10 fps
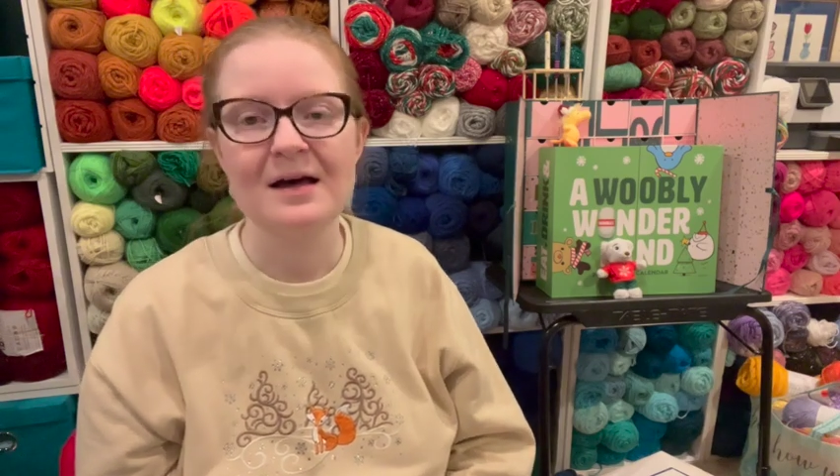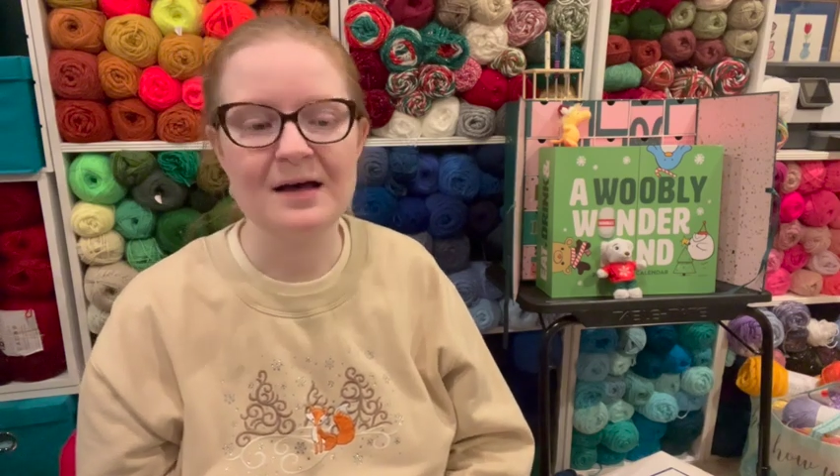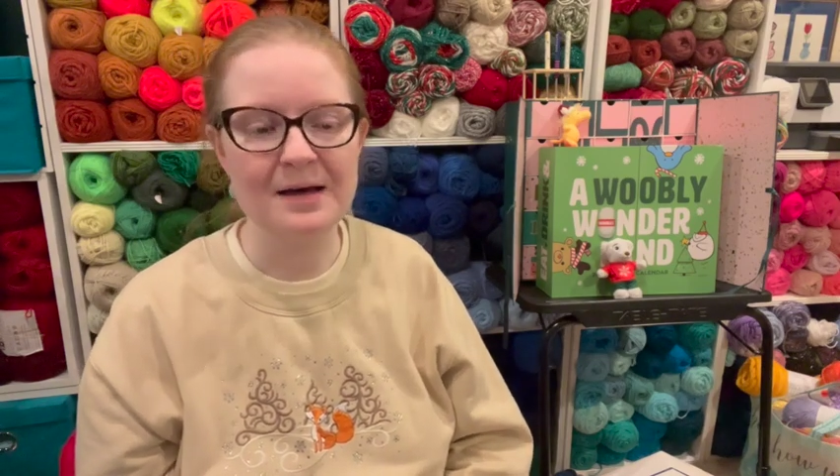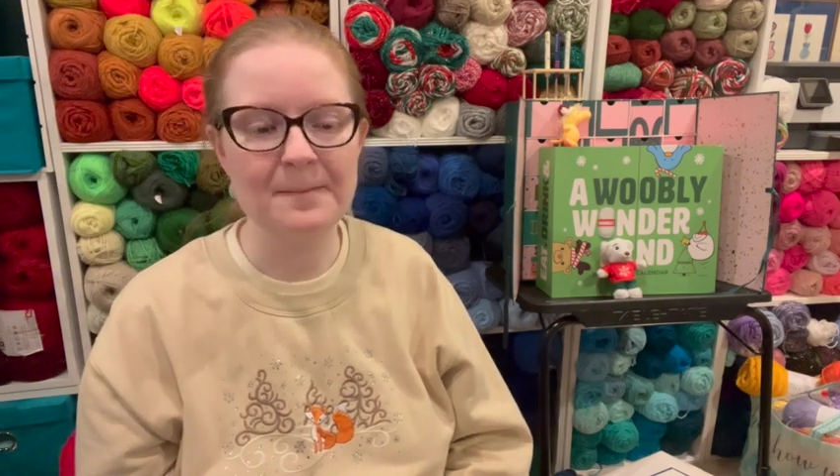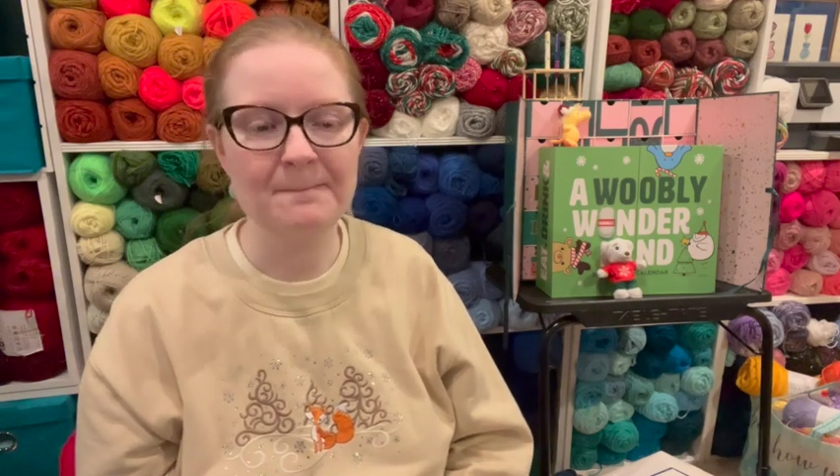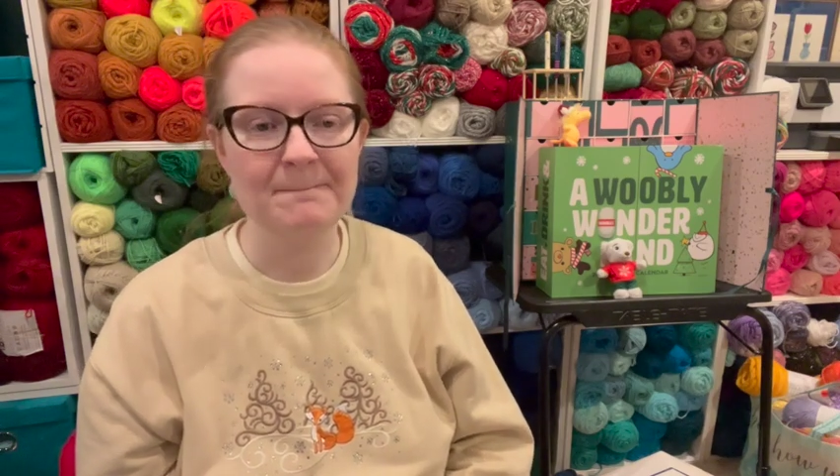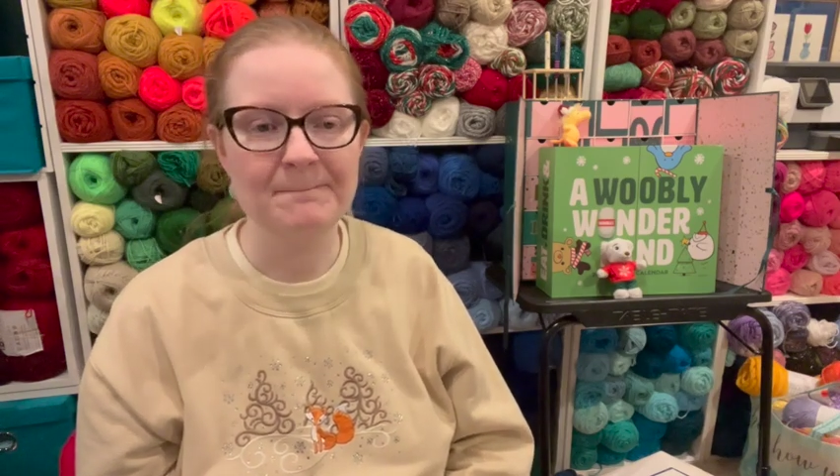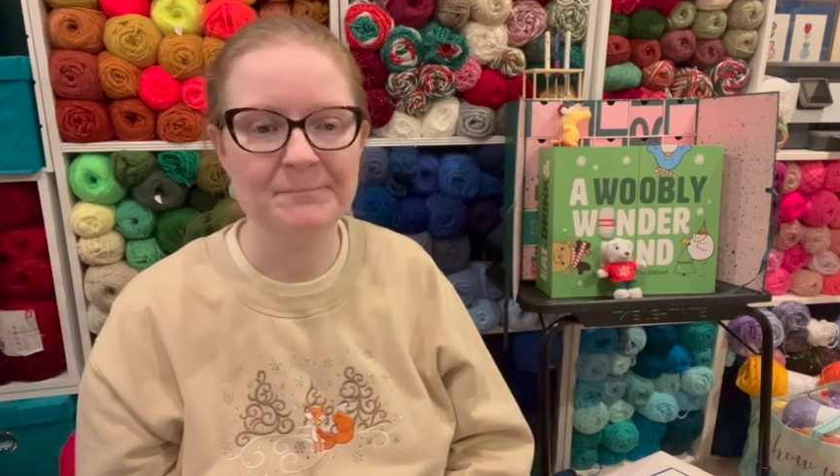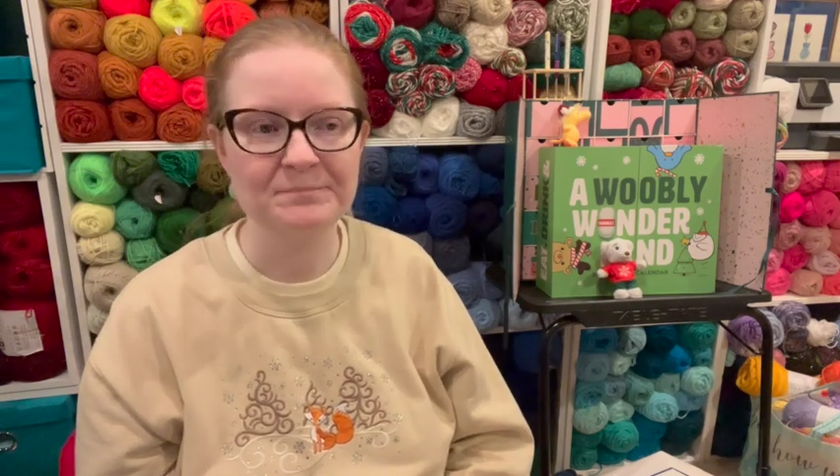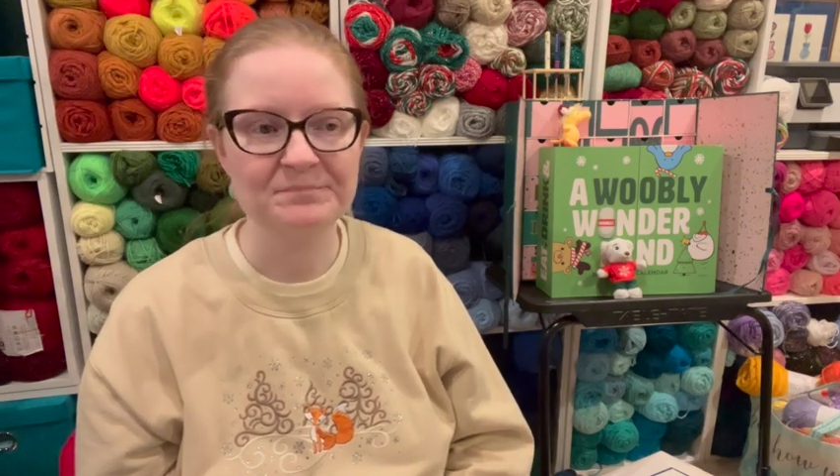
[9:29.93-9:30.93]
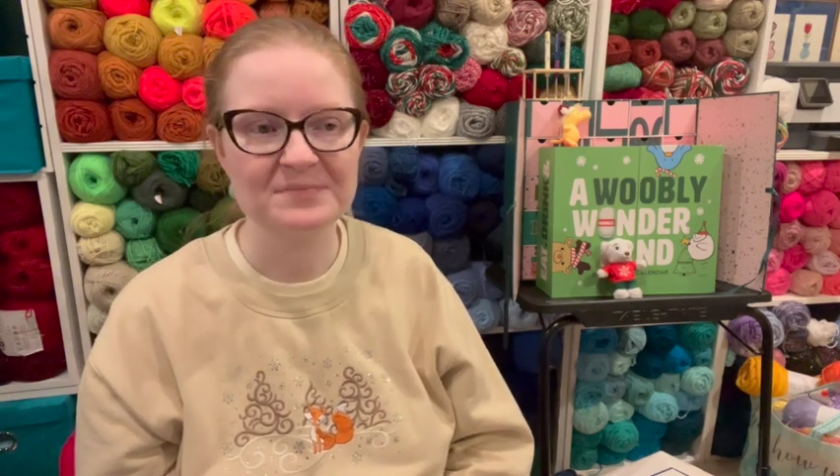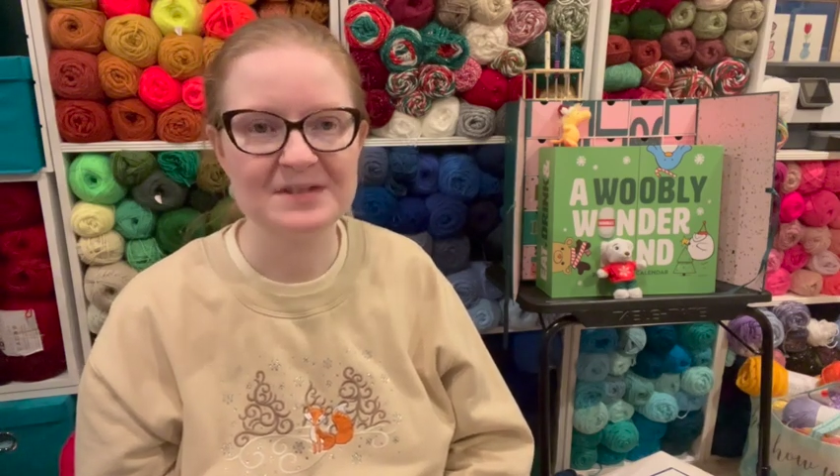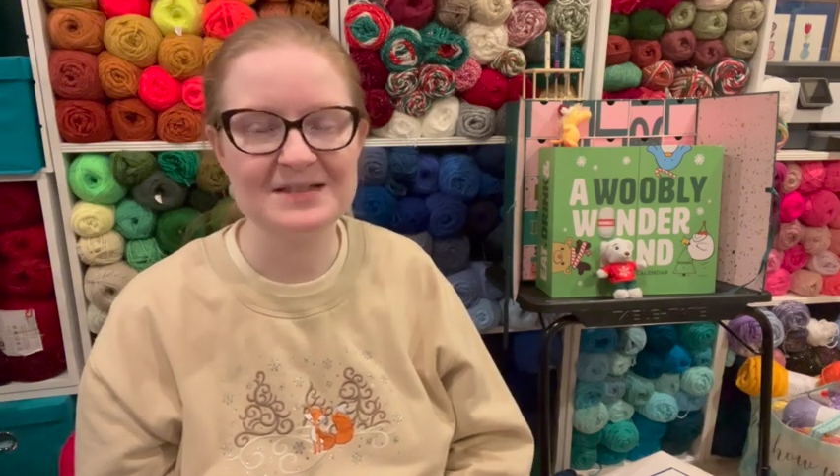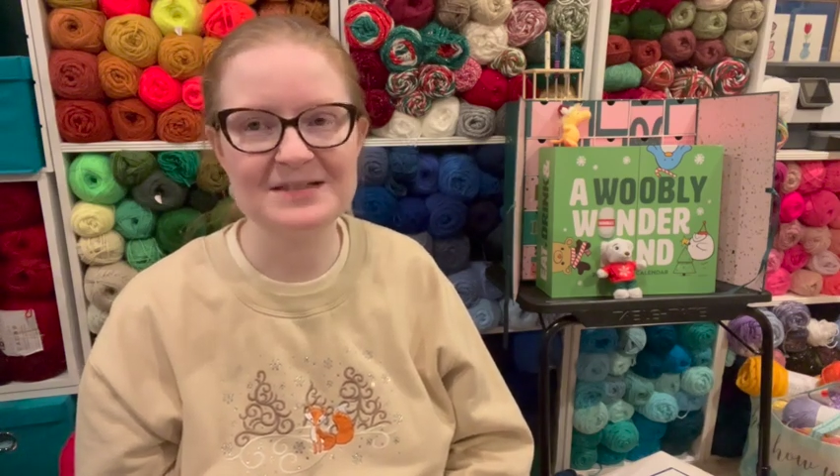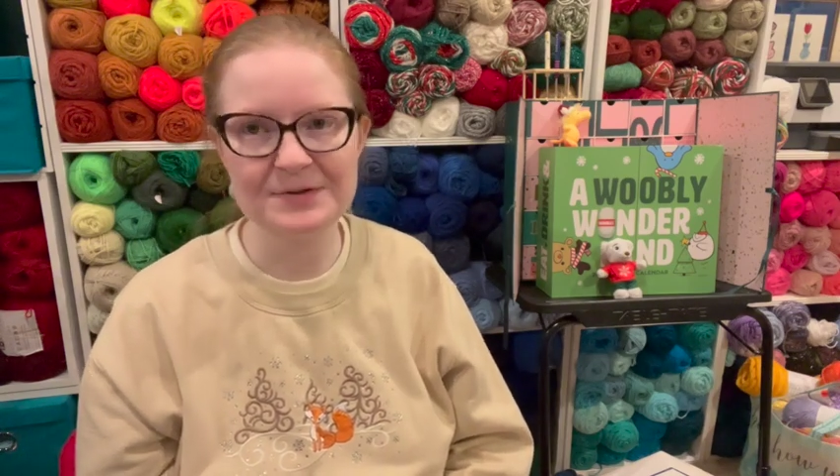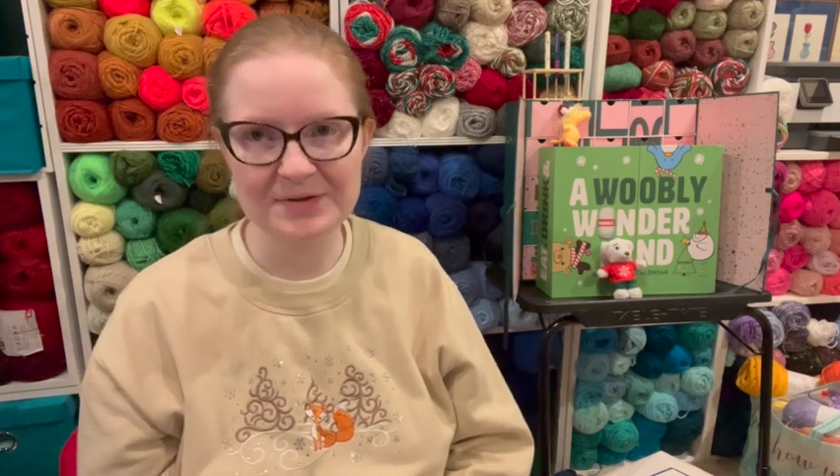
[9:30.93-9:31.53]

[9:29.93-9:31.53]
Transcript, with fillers: Um, so